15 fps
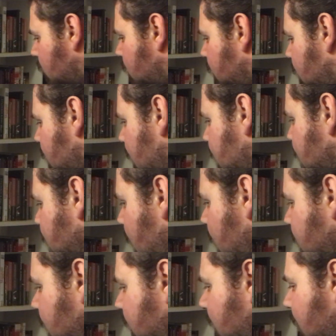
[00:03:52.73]
that's nice
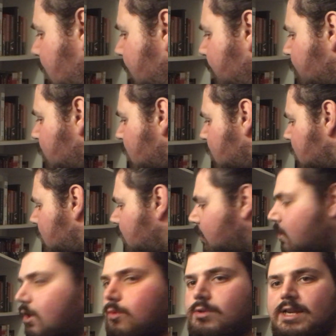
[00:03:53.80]
that they
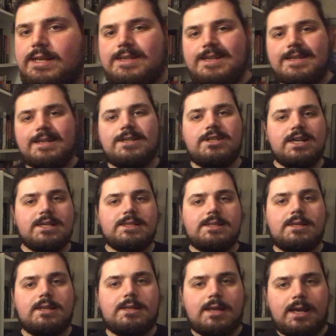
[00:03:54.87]
didn't just
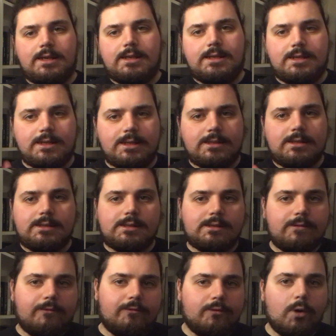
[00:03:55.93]
take the discs
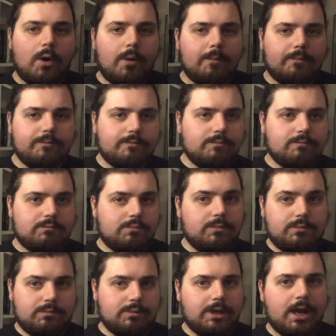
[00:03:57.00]
from
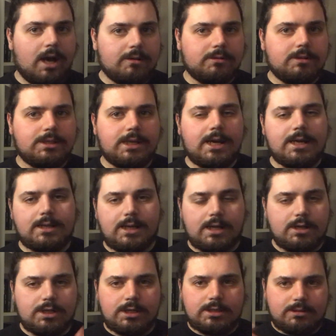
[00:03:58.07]
the other set and
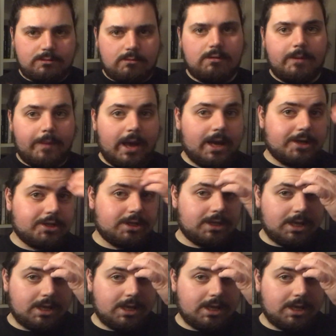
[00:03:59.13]
just repackage it